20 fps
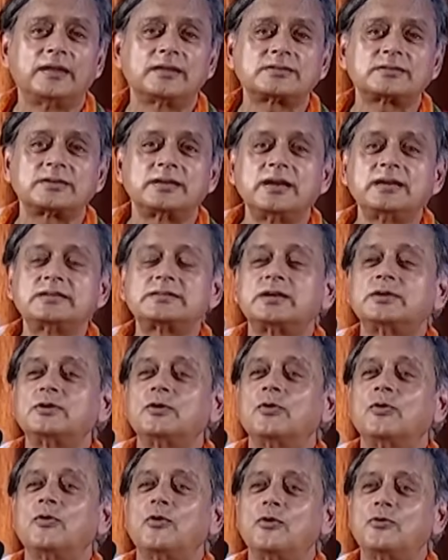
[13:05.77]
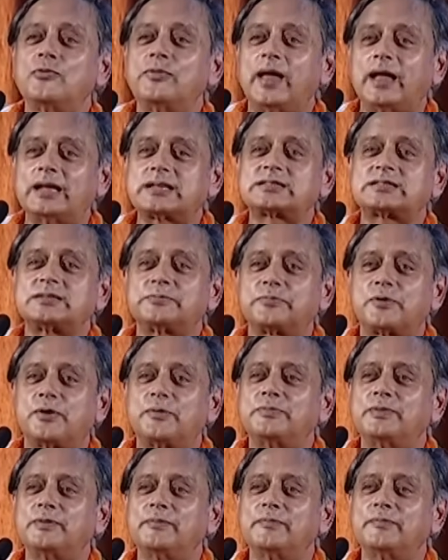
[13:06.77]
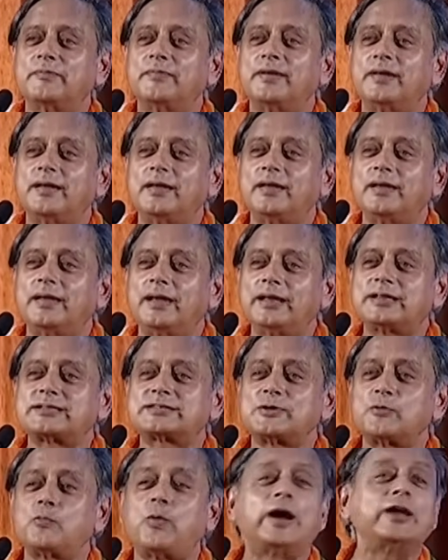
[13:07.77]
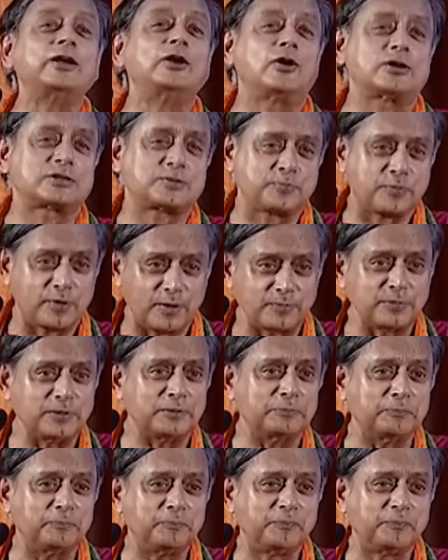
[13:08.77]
So he said, oh, that's the problem. It's the why not problem.